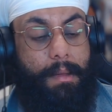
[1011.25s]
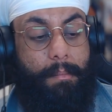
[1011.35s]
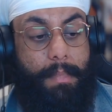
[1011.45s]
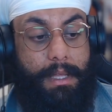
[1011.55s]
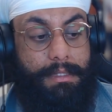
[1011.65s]

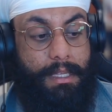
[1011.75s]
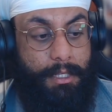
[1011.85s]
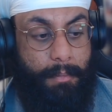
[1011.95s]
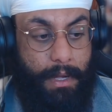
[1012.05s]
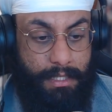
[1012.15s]
But
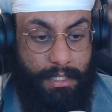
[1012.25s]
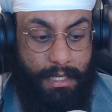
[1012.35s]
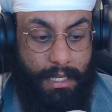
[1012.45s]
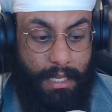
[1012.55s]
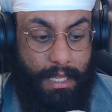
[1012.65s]

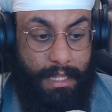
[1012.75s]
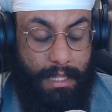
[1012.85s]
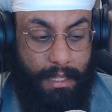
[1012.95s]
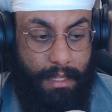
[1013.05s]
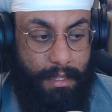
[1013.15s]
Sachapashaji,
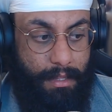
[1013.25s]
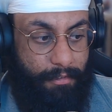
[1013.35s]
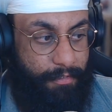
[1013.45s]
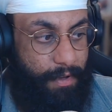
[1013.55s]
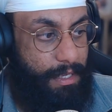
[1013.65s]
in the
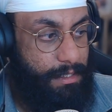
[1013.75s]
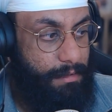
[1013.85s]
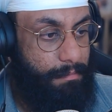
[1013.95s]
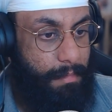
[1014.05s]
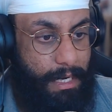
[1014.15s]

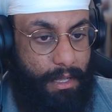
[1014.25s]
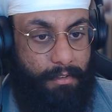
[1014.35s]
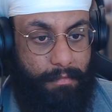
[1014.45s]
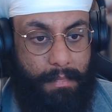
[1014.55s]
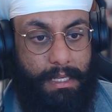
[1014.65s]
first minute
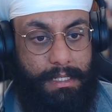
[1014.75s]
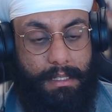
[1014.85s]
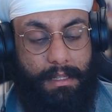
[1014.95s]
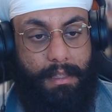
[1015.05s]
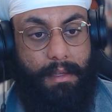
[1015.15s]
of
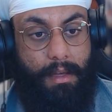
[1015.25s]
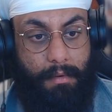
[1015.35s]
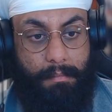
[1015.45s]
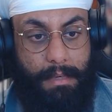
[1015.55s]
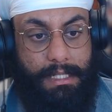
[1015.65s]
meeting the
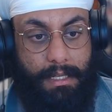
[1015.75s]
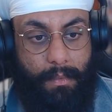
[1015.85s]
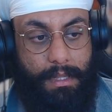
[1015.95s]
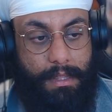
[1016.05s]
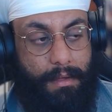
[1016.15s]
uh, meeting
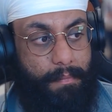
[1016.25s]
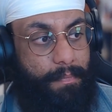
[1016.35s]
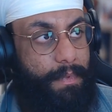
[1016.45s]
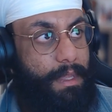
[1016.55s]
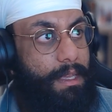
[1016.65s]
with them,
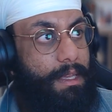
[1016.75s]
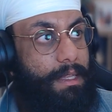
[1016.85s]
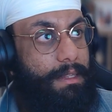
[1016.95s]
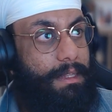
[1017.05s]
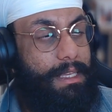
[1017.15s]

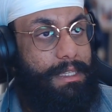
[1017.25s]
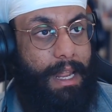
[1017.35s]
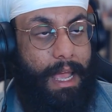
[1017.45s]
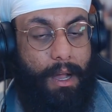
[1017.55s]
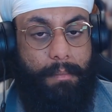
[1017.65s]
they said,
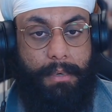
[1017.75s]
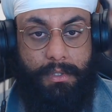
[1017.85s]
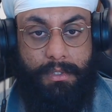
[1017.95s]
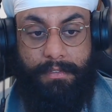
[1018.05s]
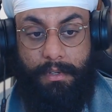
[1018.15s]
How
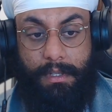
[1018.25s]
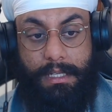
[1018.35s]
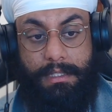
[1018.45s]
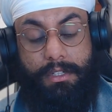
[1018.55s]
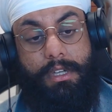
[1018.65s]
beautiful
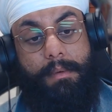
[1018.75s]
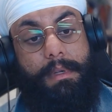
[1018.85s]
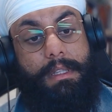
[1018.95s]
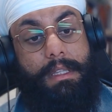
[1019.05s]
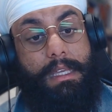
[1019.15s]
is the
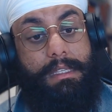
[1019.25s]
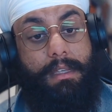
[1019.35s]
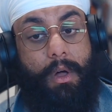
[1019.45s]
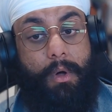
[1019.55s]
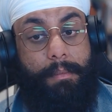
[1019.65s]
Shabad,
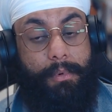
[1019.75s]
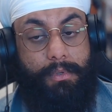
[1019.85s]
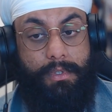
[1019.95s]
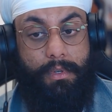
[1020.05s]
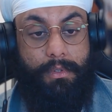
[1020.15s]

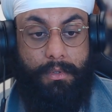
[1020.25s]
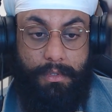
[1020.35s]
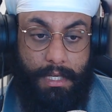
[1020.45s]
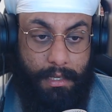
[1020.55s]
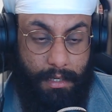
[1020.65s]
Pujo
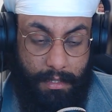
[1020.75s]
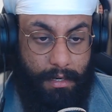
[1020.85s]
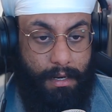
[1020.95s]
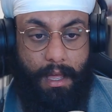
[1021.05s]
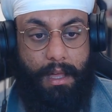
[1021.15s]
Duja
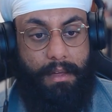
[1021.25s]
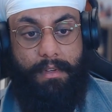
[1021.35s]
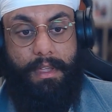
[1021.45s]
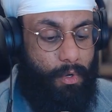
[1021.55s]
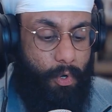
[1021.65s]

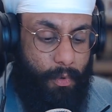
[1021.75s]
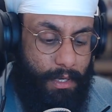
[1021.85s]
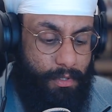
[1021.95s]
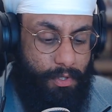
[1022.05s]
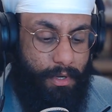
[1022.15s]
Naave. Who
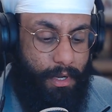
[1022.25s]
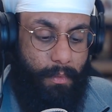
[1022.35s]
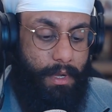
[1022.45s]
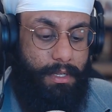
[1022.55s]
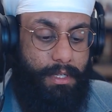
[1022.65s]
else should I
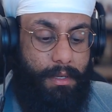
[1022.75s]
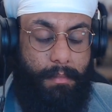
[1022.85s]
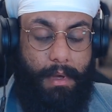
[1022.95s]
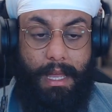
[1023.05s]
worship?